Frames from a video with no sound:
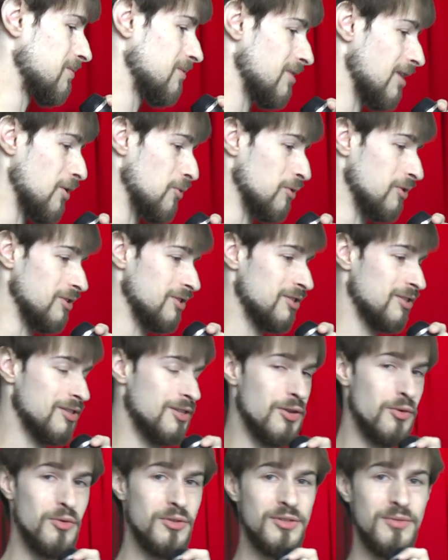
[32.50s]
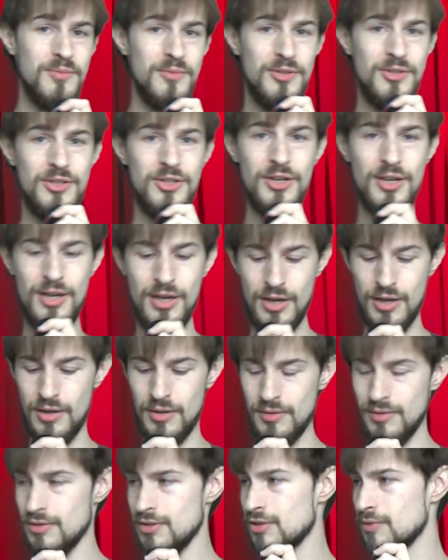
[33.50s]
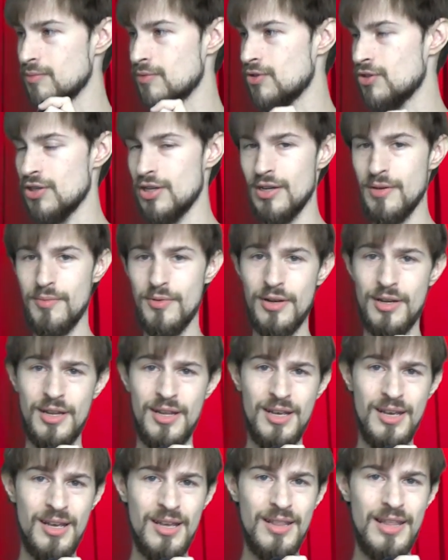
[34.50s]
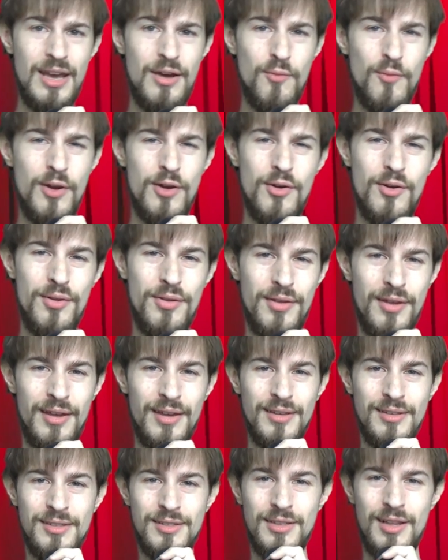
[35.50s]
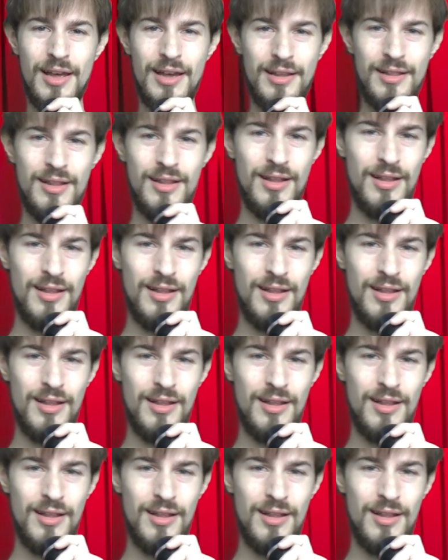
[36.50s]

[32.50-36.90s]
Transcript: there was there was some uh, some chia, but they had weird things like,